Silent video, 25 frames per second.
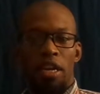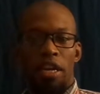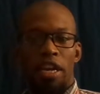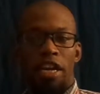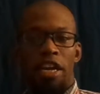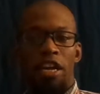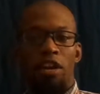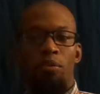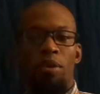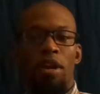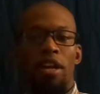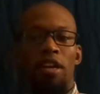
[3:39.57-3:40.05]

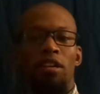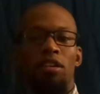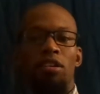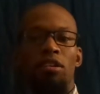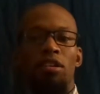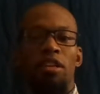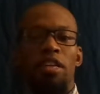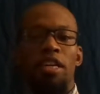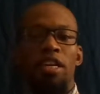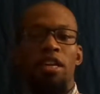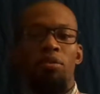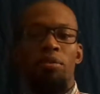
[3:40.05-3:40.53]

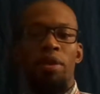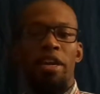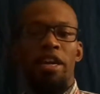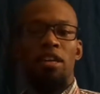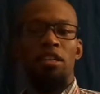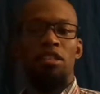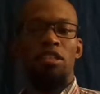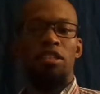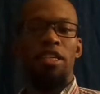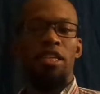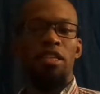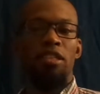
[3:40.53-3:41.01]
Irregularly
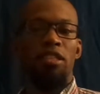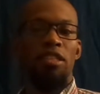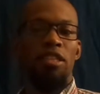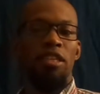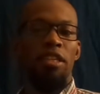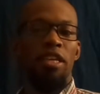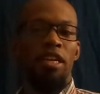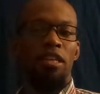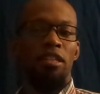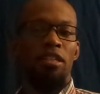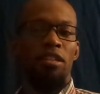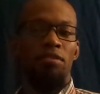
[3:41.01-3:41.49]
arranged dense
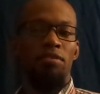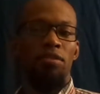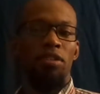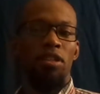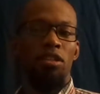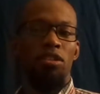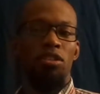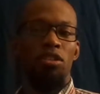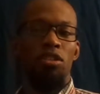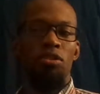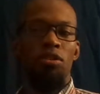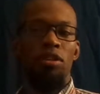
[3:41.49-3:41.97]
connective
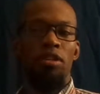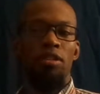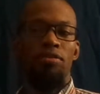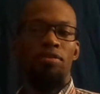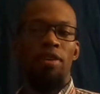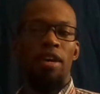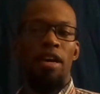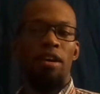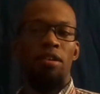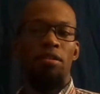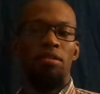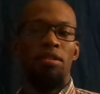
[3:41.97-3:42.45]
tissue is
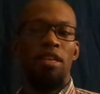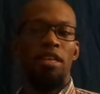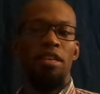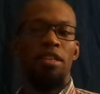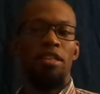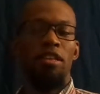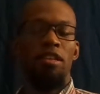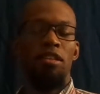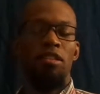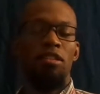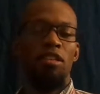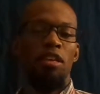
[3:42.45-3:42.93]
found in
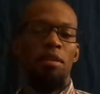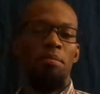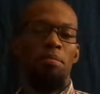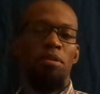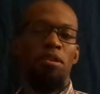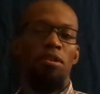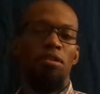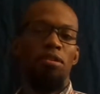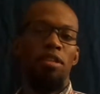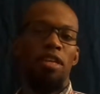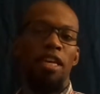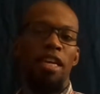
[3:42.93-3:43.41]
the
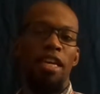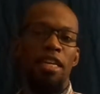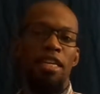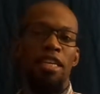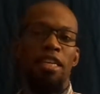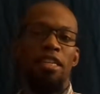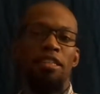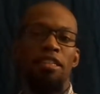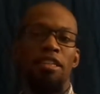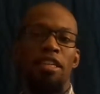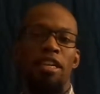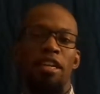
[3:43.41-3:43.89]

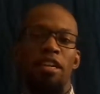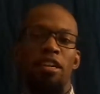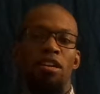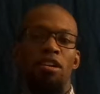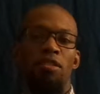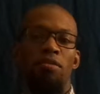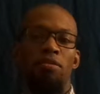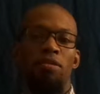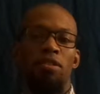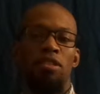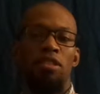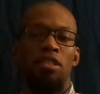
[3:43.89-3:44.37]
subcutaneous layer
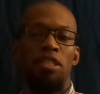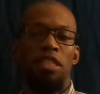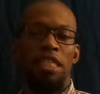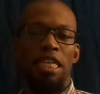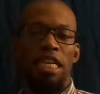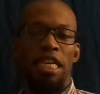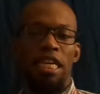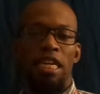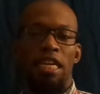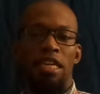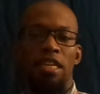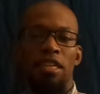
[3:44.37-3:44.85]
of the
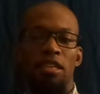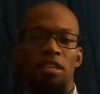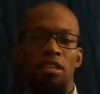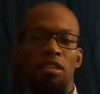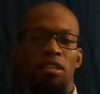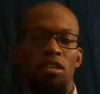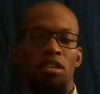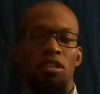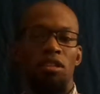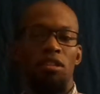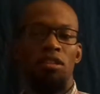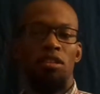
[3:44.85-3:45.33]
skin,
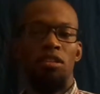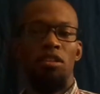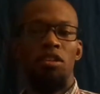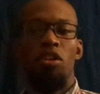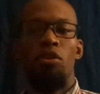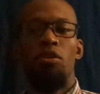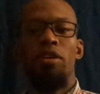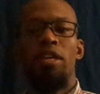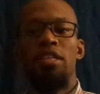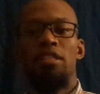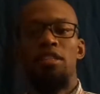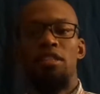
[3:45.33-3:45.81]

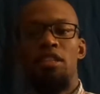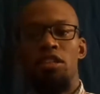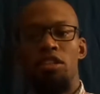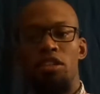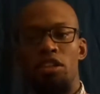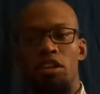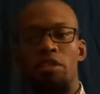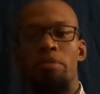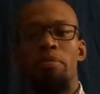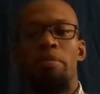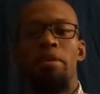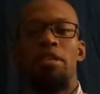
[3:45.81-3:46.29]
known as the
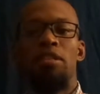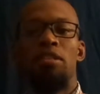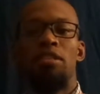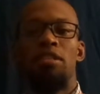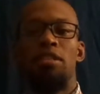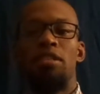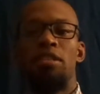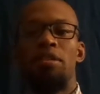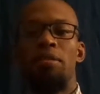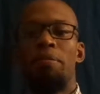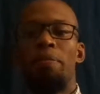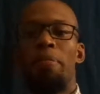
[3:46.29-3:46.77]
dermis.
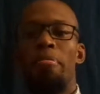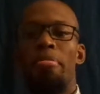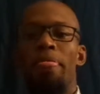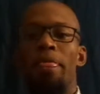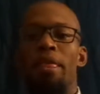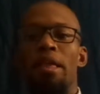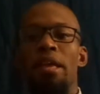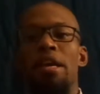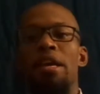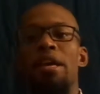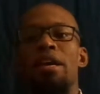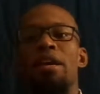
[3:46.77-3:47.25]

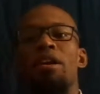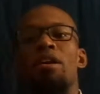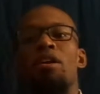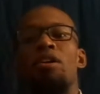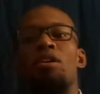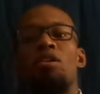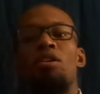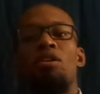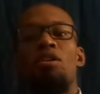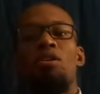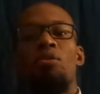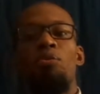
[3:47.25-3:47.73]

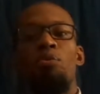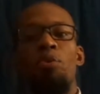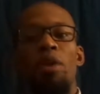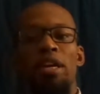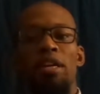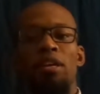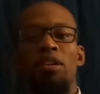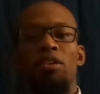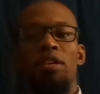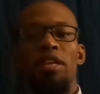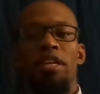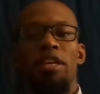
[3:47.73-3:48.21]

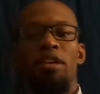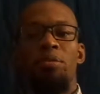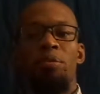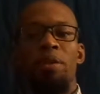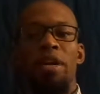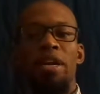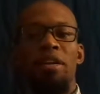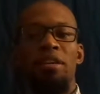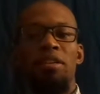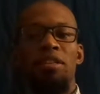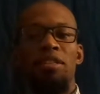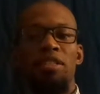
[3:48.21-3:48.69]
Regularly
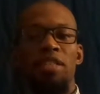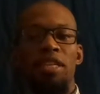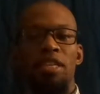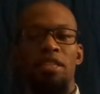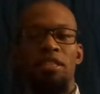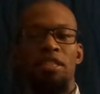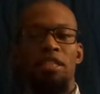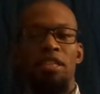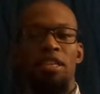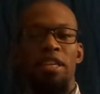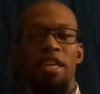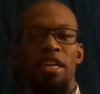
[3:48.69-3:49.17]
arranged dense
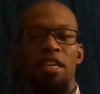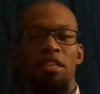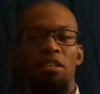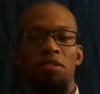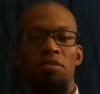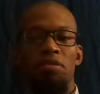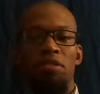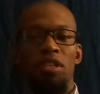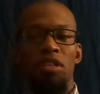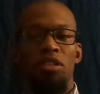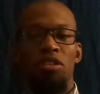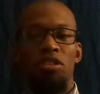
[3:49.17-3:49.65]
connective
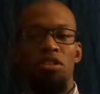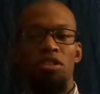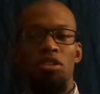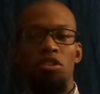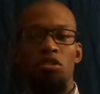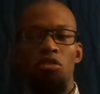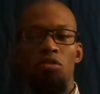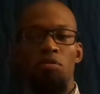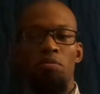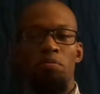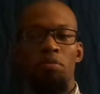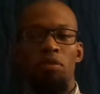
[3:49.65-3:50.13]

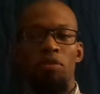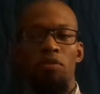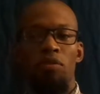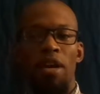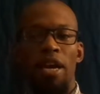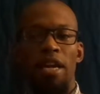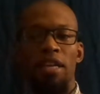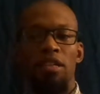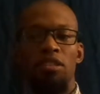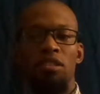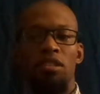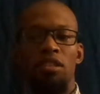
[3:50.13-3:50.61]
tissue
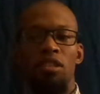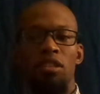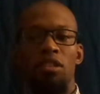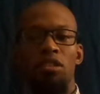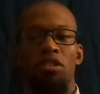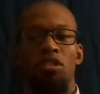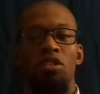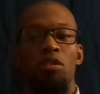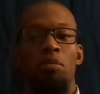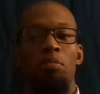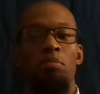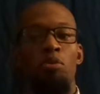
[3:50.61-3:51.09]
provides the
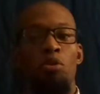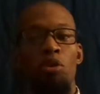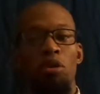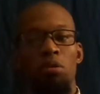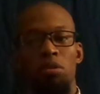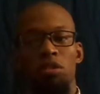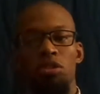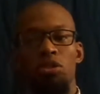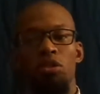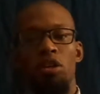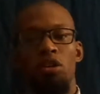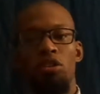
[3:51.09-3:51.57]
support
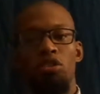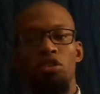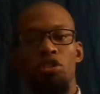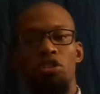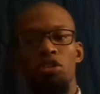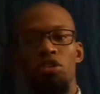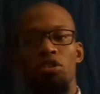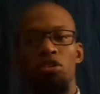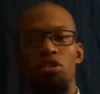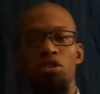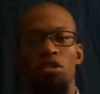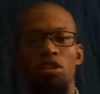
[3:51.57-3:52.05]

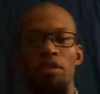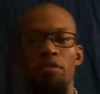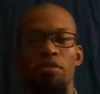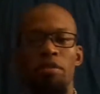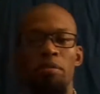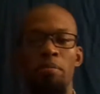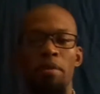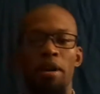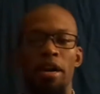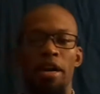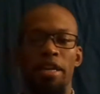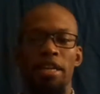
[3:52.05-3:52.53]
structures of the
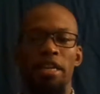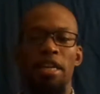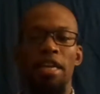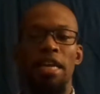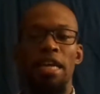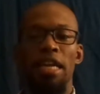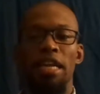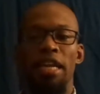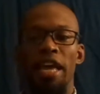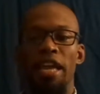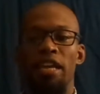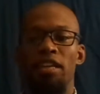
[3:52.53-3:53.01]
body,
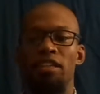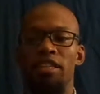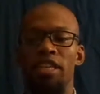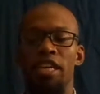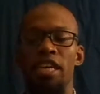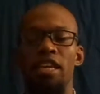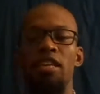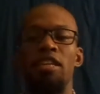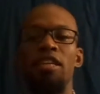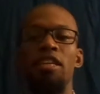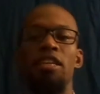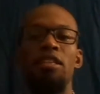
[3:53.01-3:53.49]
like
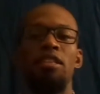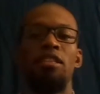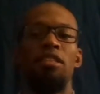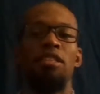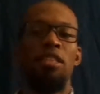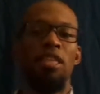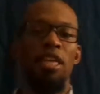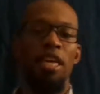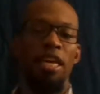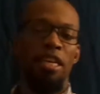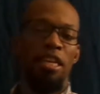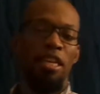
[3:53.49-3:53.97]
tendons
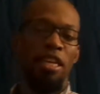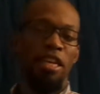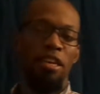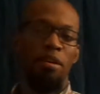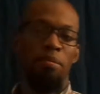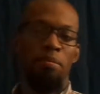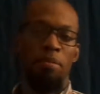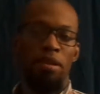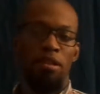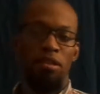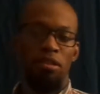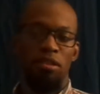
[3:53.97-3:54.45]
and
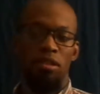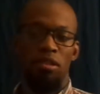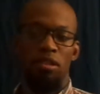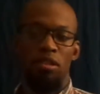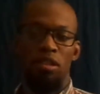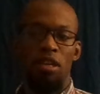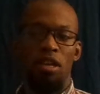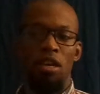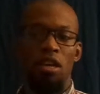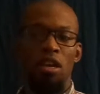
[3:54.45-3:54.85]
ligaments,